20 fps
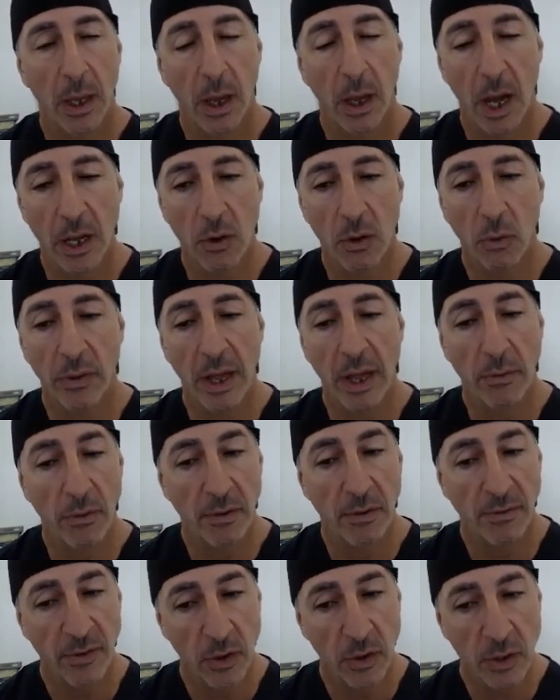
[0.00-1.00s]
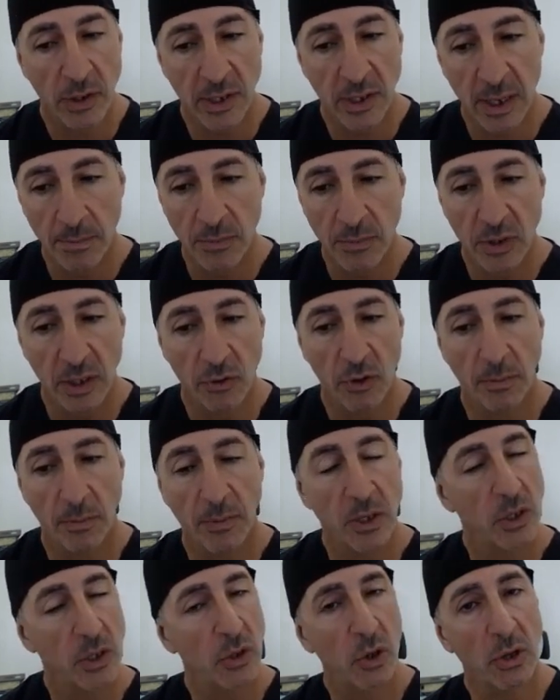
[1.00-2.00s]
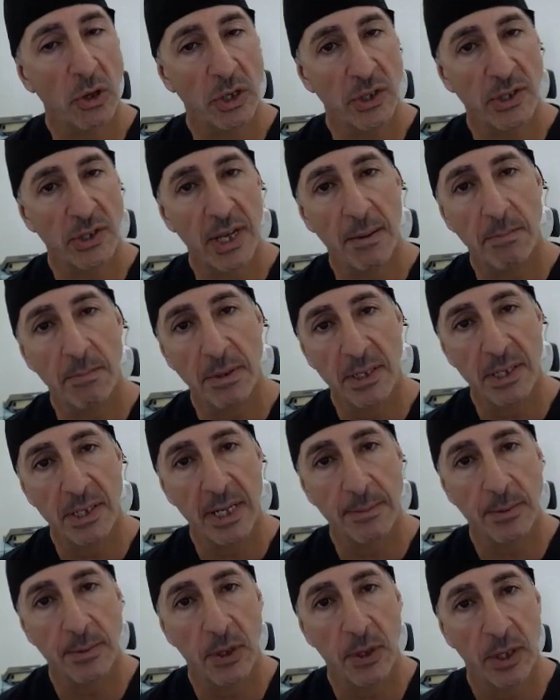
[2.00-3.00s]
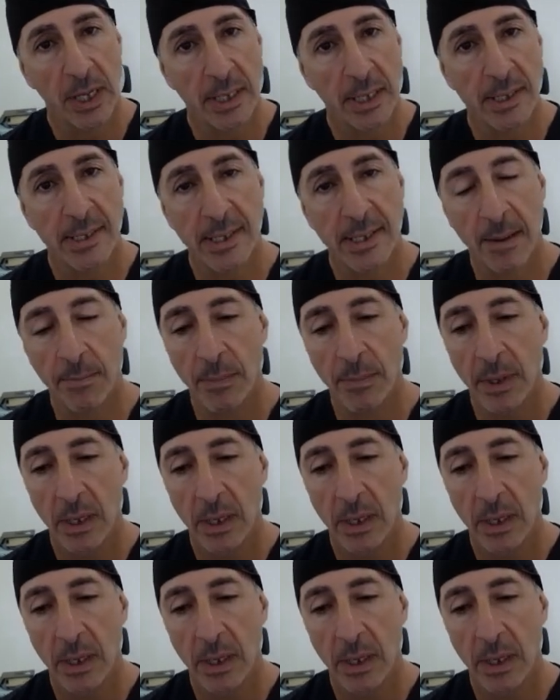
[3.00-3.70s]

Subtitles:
I call that reverse sump syndrome because it's not a sump, it's an upside down sump.